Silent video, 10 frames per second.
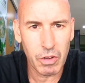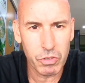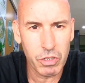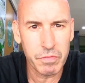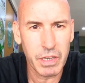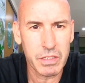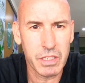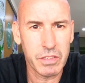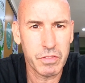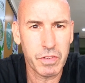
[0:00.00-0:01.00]
Our own
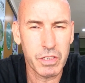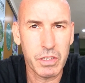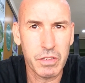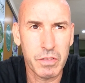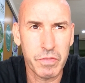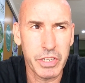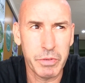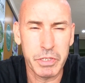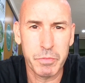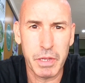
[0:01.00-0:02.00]
vaccines for the
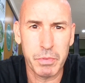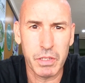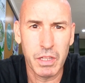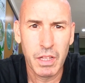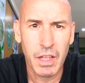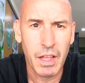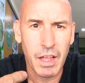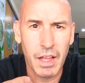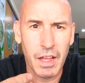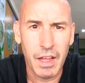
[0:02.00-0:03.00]
Vietnamese people,
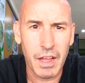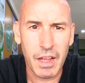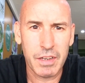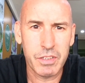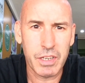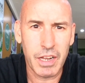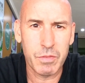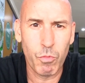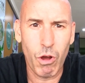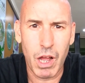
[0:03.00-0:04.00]

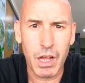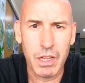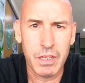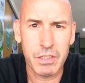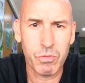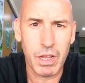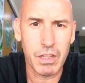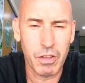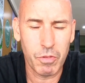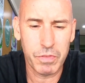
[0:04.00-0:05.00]
and moi as
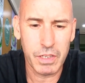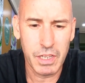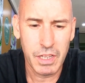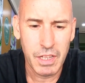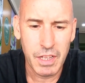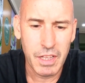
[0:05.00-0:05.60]
well, hopefully.